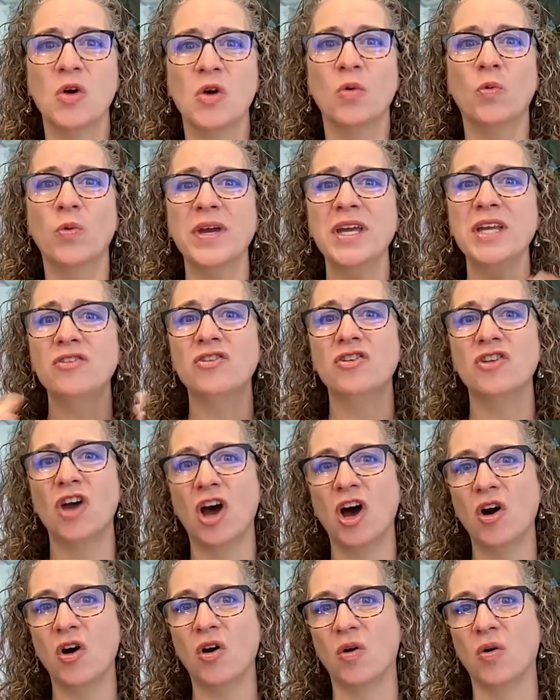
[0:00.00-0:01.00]
We
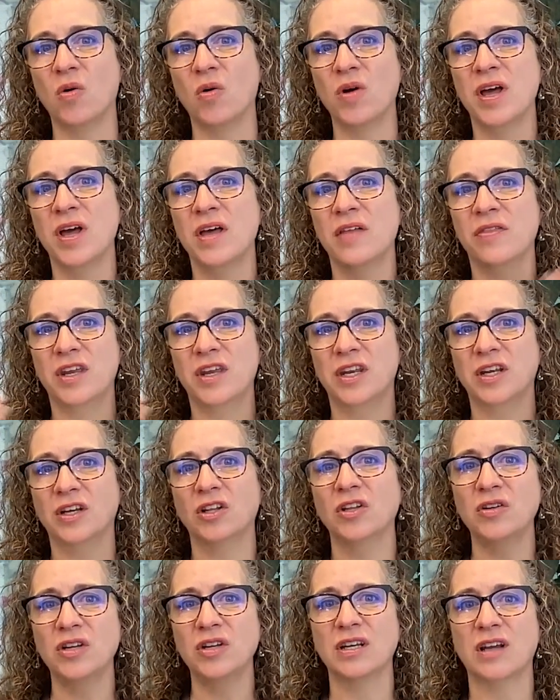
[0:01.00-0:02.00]
know that
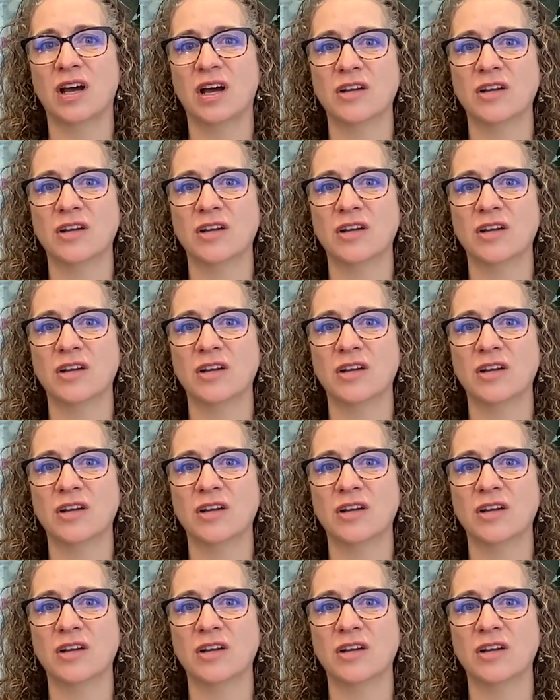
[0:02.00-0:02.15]
including